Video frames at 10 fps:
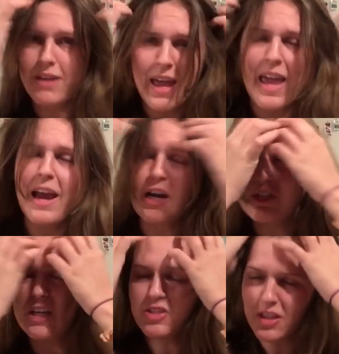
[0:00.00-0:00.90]
the hair
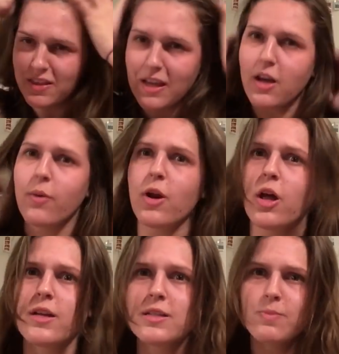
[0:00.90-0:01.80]
touching thing going
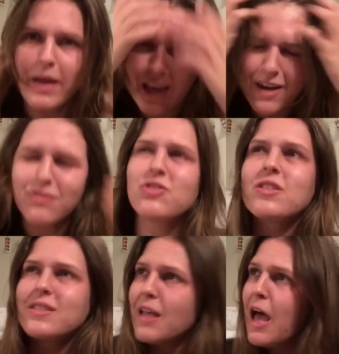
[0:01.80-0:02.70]
on, because my hair is
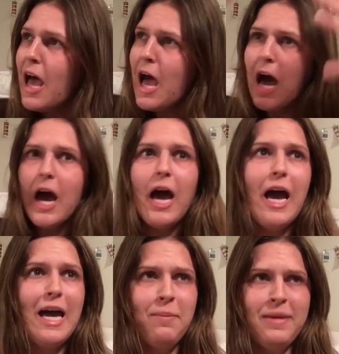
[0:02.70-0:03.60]
just
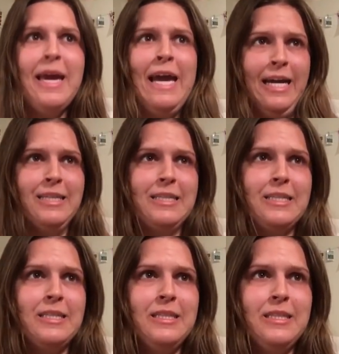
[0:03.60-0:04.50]
a mess.